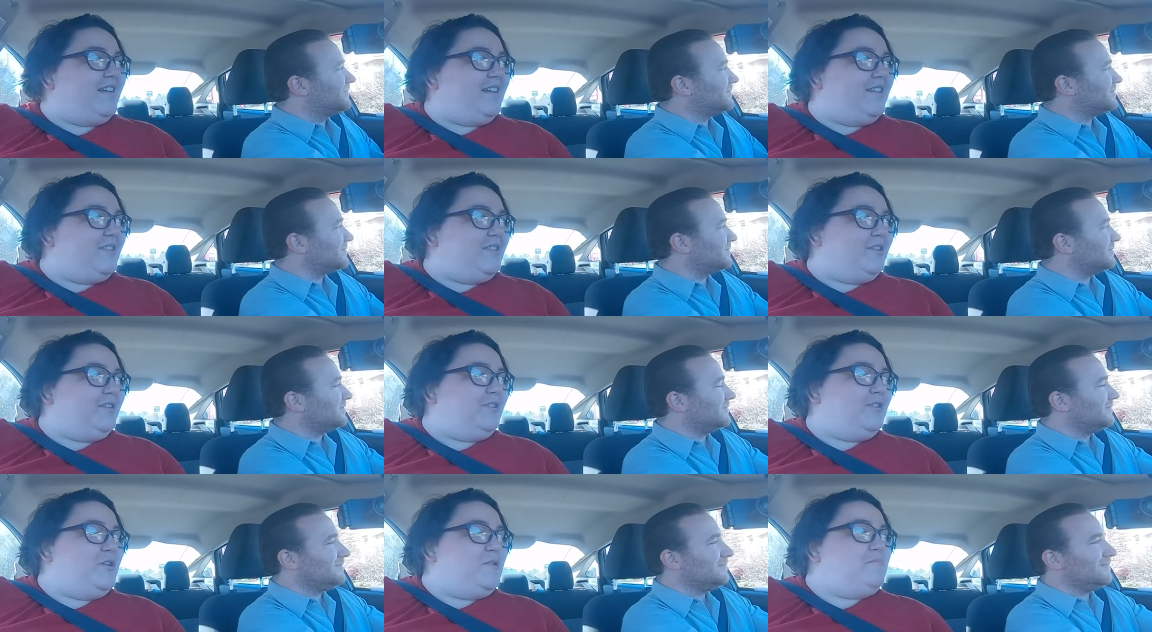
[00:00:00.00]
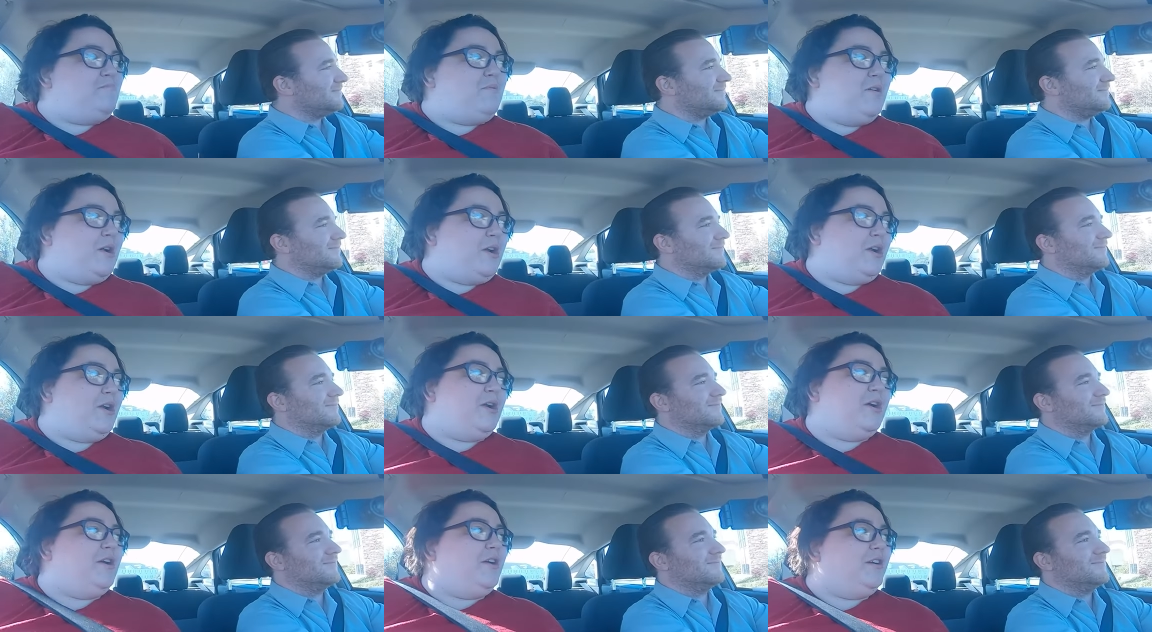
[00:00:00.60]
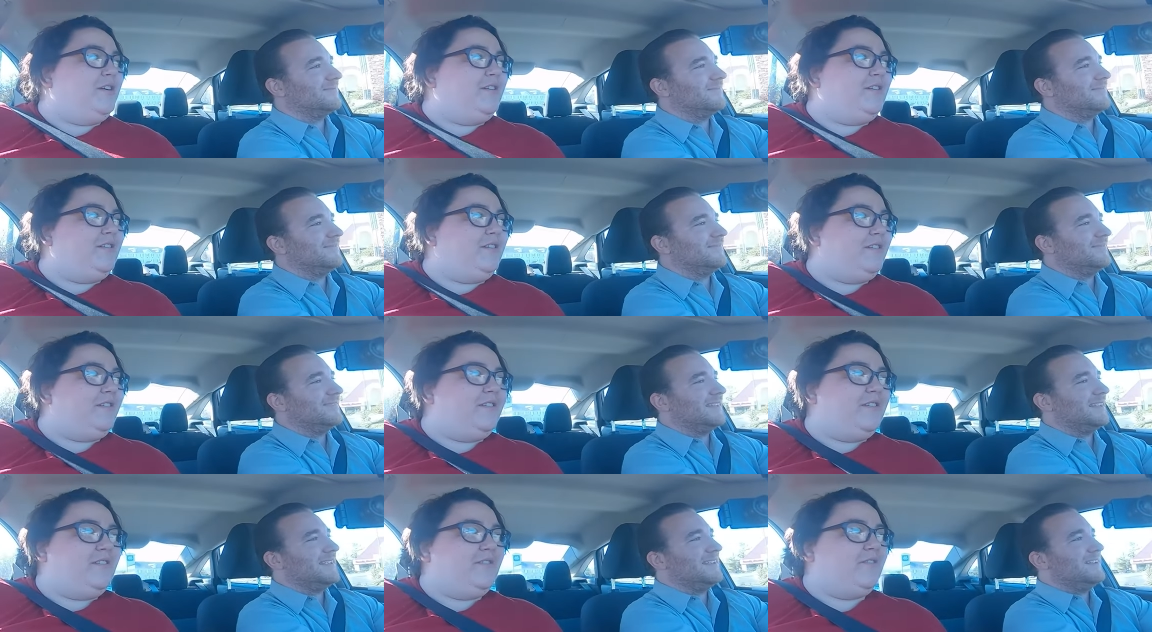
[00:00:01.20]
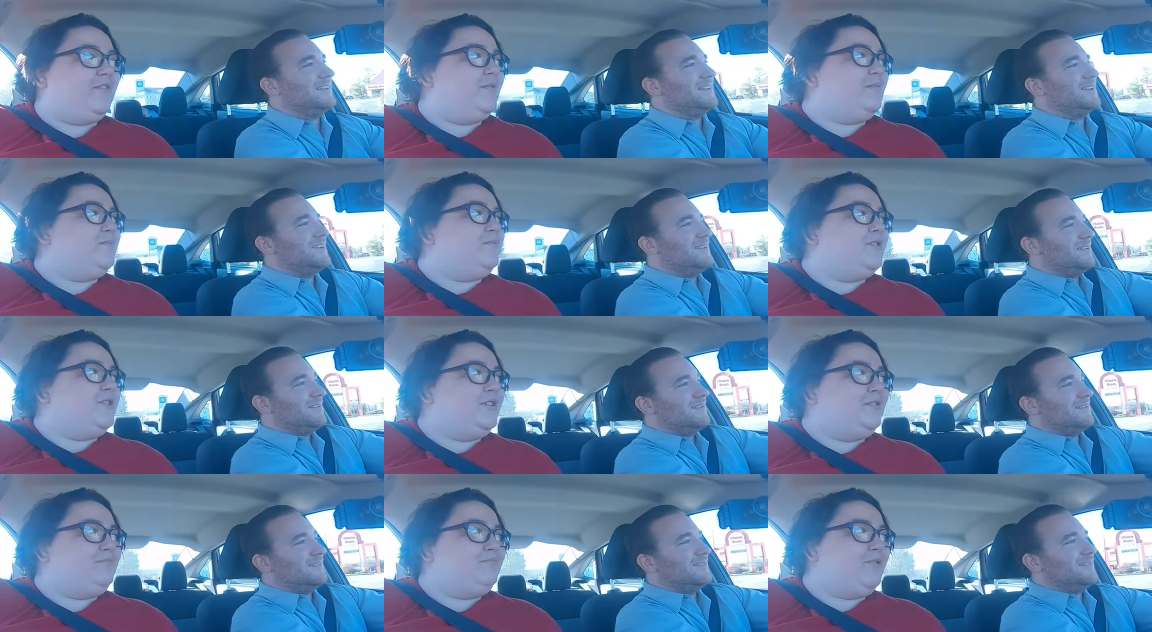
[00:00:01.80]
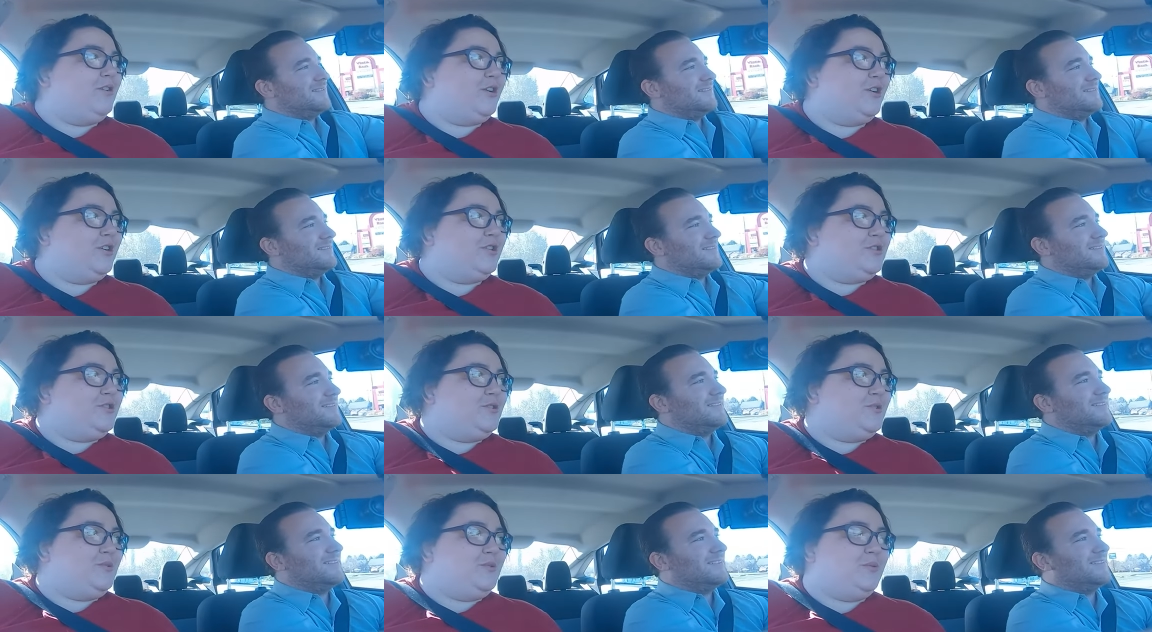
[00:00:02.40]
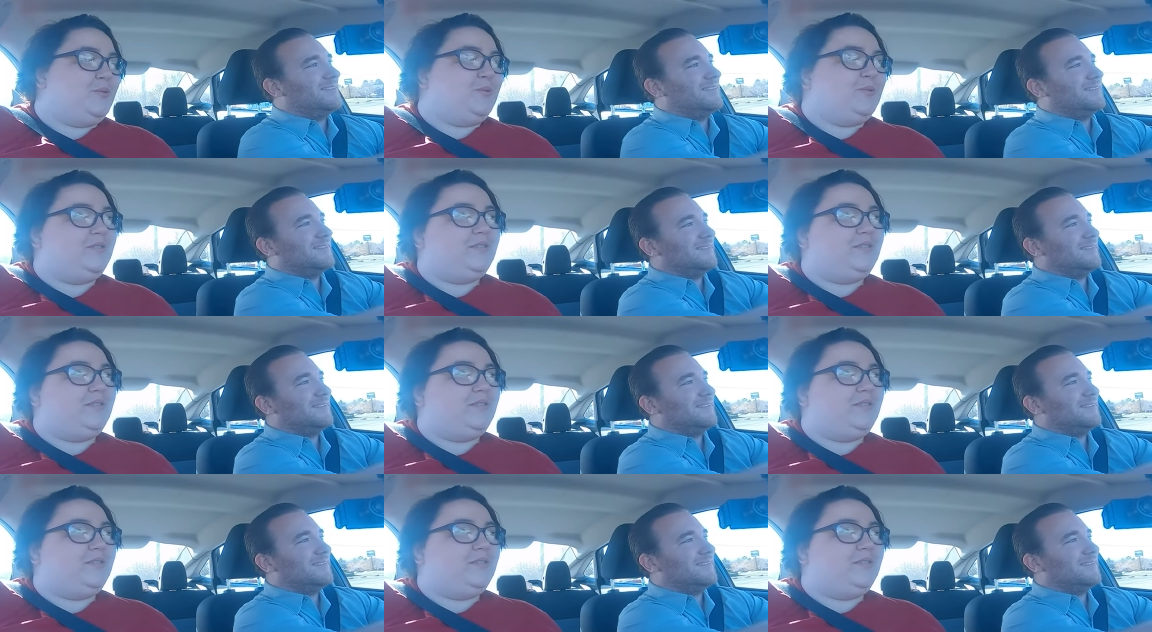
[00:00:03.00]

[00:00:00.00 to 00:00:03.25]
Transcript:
Speaker 1: The Good Burger from Good Burger 2.